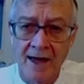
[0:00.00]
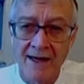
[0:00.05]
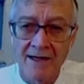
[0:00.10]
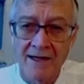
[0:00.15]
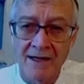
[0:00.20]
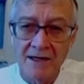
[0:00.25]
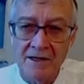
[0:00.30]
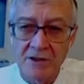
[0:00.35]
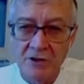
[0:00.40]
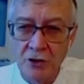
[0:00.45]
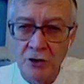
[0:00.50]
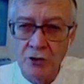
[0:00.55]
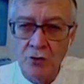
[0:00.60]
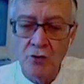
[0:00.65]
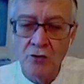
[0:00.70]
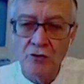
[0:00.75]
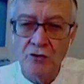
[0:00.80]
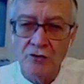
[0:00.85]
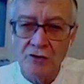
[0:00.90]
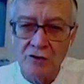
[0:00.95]
It is
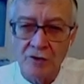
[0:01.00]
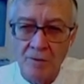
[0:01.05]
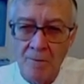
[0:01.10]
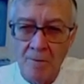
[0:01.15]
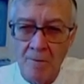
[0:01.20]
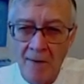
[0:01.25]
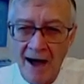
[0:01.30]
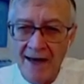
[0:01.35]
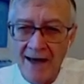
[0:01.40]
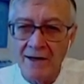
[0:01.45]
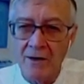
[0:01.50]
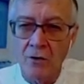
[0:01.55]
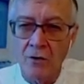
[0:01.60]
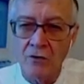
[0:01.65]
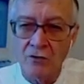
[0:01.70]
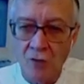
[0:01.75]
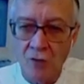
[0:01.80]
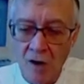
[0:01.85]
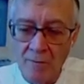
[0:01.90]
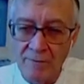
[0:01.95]
due to the
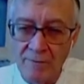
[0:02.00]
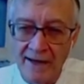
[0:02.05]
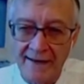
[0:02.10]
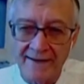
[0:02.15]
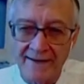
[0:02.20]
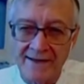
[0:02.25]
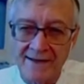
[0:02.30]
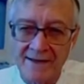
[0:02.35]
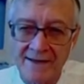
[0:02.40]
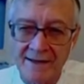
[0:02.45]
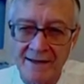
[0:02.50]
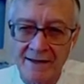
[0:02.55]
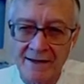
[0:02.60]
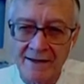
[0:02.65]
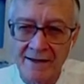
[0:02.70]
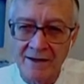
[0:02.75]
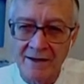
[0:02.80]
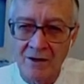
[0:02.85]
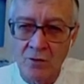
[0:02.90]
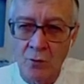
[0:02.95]
microdroplets
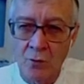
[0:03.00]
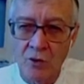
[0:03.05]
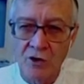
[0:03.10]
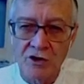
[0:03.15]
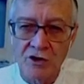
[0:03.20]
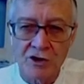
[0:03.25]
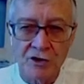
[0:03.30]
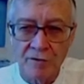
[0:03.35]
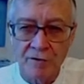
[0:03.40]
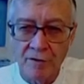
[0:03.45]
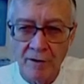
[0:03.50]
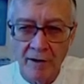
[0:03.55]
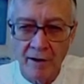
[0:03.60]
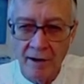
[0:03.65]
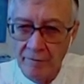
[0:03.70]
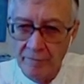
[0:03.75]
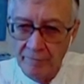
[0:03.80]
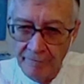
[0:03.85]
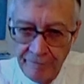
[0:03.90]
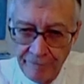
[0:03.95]
which
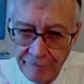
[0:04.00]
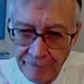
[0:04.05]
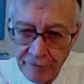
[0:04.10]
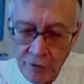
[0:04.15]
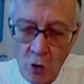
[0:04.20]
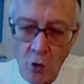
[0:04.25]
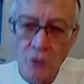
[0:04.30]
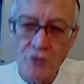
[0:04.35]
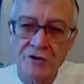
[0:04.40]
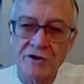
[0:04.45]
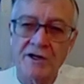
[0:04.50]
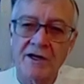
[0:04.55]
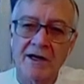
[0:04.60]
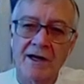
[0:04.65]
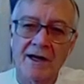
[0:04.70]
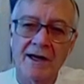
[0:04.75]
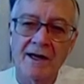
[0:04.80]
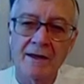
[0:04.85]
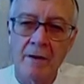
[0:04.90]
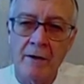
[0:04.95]
float
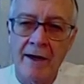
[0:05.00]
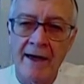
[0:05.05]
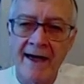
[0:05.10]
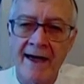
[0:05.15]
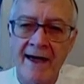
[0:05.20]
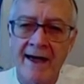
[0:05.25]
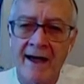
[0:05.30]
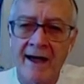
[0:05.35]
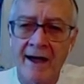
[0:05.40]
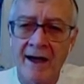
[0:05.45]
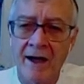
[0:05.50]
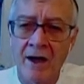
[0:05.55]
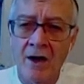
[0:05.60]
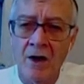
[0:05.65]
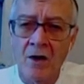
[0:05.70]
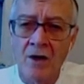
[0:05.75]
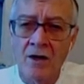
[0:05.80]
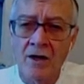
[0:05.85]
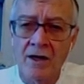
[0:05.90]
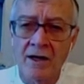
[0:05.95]
in the air
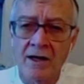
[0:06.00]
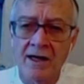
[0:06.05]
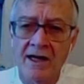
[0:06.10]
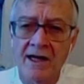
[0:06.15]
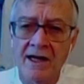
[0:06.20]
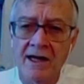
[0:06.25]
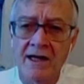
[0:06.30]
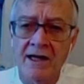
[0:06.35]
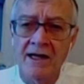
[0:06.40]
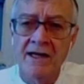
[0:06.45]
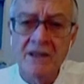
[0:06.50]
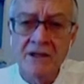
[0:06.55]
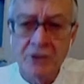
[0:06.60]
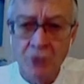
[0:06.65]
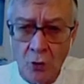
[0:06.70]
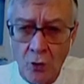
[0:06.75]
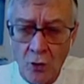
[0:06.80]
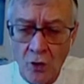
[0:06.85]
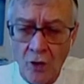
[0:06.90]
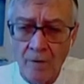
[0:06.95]

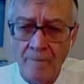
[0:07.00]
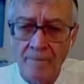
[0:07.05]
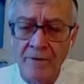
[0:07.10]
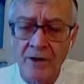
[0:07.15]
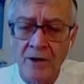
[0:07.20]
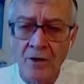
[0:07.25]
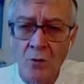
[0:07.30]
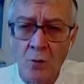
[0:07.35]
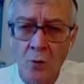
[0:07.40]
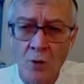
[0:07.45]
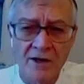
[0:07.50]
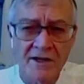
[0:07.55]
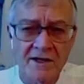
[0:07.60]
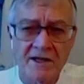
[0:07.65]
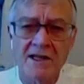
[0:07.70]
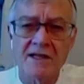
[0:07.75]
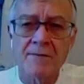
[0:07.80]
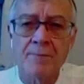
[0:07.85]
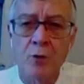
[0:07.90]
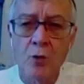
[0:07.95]
indoor when
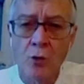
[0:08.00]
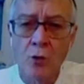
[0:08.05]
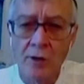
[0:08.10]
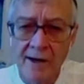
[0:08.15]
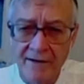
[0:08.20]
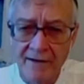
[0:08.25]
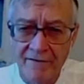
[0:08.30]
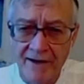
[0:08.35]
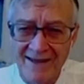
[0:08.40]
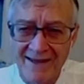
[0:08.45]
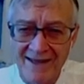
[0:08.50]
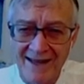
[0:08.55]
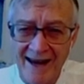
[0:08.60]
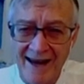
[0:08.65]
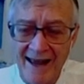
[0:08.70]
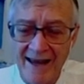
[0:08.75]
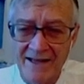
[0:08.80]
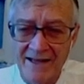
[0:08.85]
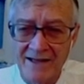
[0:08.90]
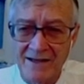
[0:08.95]
it is poorly
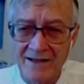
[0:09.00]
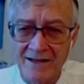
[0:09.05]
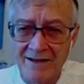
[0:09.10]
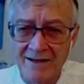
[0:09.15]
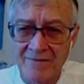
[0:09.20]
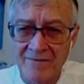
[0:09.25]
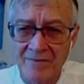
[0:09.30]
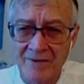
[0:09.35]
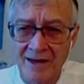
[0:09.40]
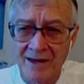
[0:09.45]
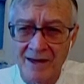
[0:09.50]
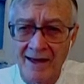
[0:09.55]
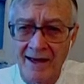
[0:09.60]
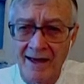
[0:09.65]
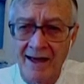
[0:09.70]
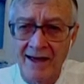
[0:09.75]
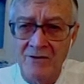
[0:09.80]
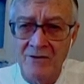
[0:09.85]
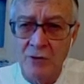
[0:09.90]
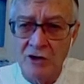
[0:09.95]
ventilated
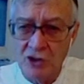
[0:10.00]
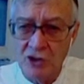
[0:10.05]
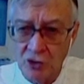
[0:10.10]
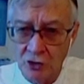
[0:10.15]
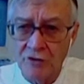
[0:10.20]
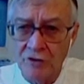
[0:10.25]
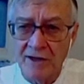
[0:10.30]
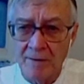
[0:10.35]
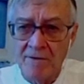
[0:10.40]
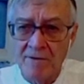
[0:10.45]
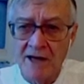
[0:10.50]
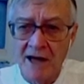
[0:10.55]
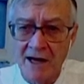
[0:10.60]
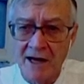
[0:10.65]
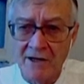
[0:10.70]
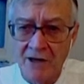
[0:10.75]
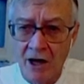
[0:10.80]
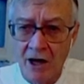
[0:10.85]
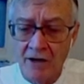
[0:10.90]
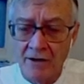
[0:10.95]
and which
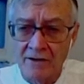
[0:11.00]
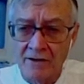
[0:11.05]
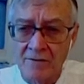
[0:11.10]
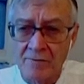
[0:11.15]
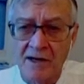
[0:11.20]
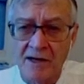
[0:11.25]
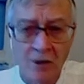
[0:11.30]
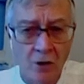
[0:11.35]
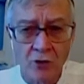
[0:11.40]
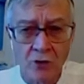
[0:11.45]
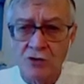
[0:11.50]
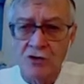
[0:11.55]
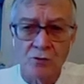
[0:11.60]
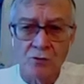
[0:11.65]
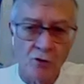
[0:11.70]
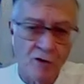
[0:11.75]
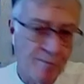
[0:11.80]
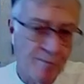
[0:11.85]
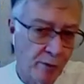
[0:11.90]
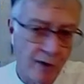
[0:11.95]
contaminate us because
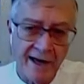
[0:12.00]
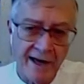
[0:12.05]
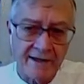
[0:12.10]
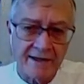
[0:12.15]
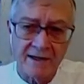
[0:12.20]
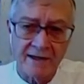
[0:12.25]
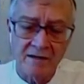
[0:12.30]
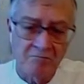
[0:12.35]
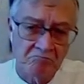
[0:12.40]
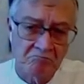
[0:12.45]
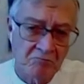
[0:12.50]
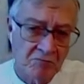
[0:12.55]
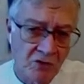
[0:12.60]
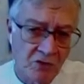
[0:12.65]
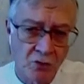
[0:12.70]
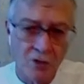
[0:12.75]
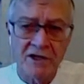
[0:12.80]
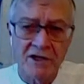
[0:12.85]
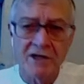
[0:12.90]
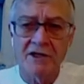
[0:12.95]
we breathe
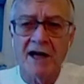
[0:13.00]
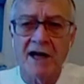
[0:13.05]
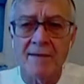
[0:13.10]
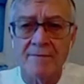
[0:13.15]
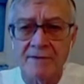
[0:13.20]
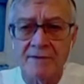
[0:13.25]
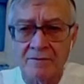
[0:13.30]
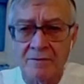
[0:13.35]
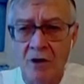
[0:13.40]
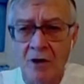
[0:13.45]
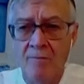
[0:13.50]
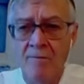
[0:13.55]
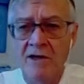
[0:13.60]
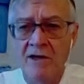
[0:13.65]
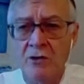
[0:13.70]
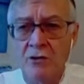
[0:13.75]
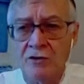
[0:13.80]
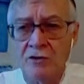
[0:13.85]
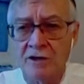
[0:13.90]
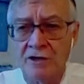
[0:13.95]
20 times a
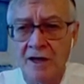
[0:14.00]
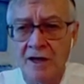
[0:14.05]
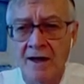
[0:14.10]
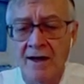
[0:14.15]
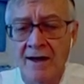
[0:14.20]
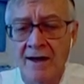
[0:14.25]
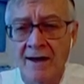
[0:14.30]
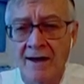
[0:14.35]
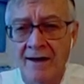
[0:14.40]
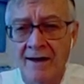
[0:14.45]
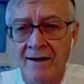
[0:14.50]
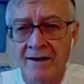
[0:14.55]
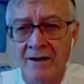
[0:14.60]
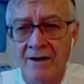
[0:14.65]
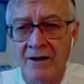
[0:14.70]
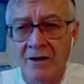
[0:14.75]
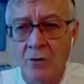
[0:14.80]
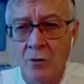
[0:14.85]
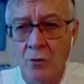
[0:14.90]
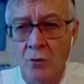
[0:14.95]
minute
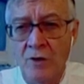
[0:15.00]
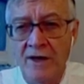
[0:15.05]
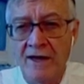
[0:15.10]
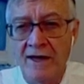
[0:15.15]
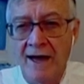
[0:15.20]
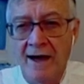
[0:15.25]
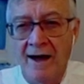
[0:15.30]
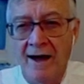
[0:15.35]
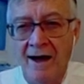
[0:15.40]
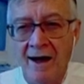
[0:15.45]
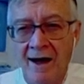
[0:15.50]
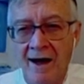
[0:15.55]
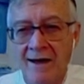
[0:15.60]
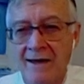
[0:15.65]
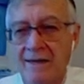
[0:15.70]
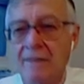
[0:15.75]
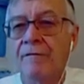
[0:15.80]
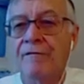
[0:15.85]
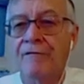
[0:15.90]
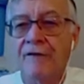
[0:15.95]
and we are
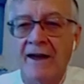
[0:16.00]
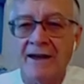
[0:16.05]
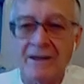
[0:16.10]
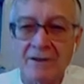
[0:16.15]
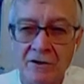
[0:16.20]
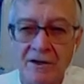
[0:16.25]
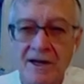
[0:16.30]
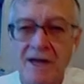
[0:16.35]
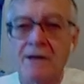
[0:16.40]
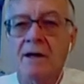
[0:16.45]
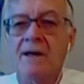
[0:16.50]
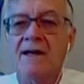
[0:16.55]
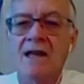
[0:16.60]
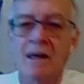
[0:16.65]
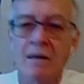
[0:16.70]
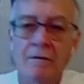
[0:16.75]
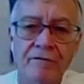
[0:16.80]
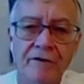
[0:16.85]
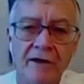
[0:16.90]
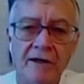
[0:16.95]
infected and
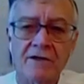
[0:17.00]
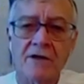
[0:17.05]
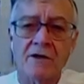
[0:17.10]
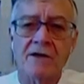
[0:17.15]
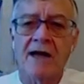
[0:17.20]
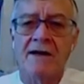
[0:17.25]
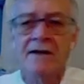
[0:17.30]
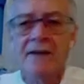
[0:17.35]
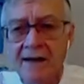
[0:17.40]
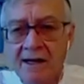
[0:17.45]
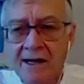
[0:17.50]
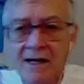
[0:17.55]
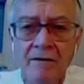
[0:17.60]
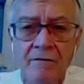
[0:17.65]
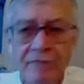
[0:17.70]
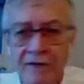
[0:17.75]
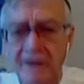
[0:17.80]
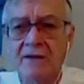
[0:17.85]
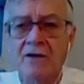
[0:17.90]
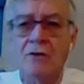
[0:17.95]

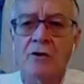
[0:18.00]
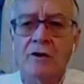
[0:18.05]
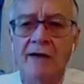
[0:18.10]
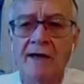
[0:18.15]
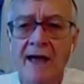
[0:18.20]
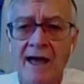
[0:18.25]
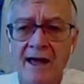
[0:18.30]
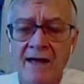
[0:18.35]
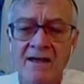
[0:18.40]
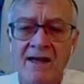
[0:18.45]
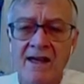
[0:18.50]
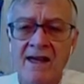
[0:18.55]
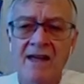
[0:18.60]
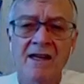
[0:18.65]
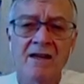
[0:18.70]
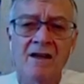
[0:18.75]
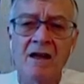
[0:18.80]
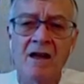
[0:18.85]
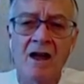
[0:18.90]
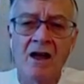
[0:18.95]
reinfected again
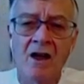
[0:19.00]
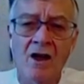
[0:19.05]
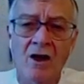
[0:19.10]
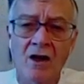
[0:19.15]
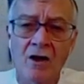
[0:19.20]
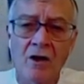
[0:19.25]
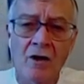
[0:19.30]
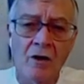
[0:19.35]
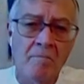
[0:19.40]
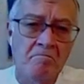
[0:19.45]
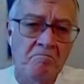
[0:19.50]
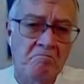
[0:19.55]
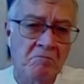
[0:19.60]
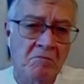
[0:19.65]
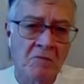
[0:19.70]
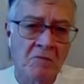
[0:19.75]
in a